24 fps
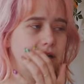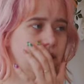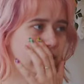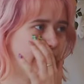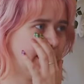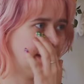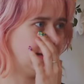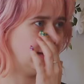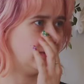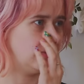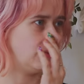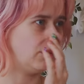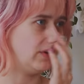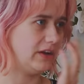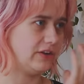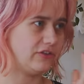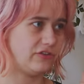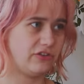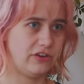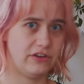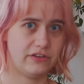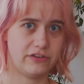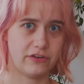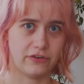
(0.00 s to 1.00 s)
uh,
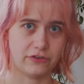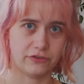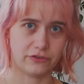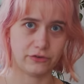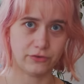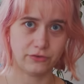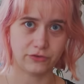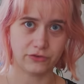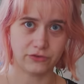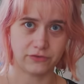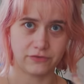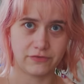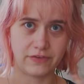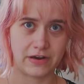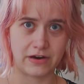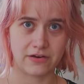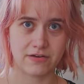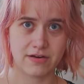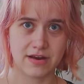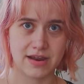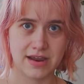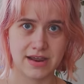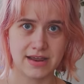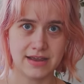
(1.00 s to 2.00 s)
which is also just
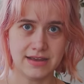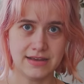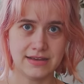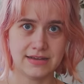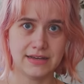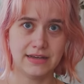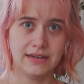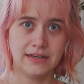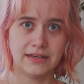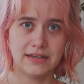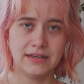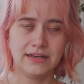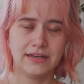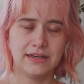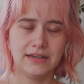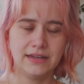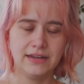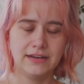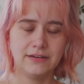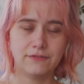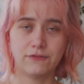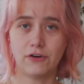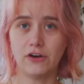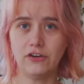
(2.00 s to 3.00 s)
very
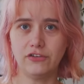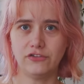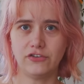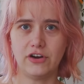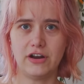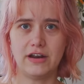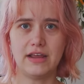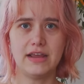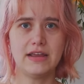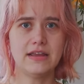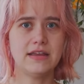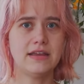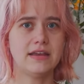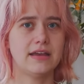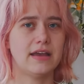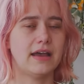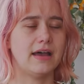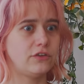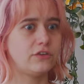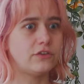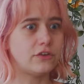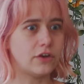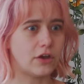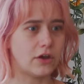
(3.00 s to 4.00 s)
frustrating.
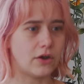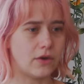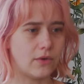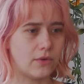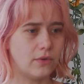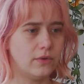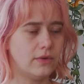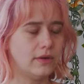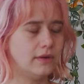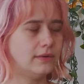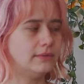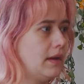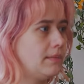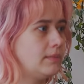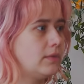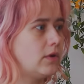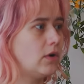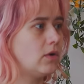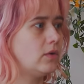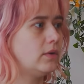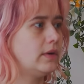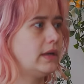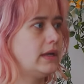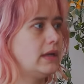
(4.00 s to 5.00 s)
So I'm
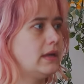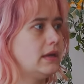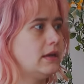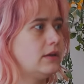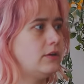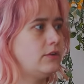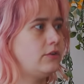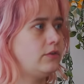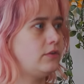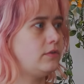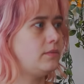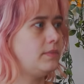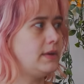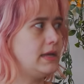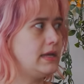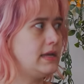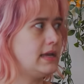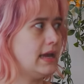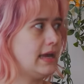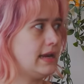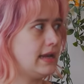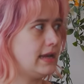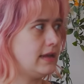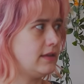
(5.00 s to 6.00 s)
going to be
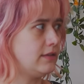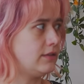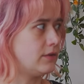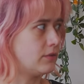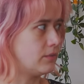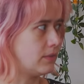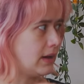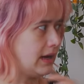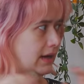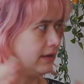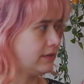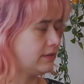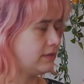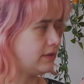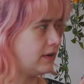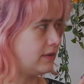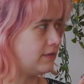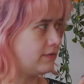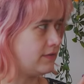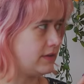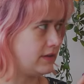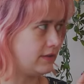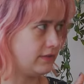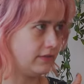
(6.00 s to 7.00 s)
getting the rest
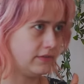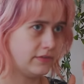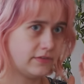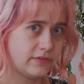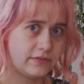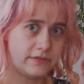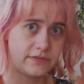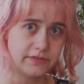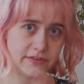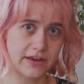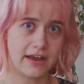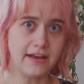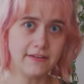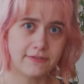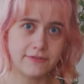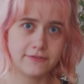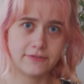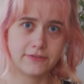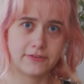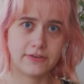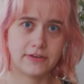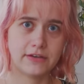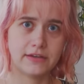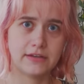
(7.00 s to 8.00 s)
of the
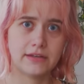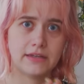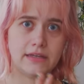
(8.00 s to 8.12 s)
stuff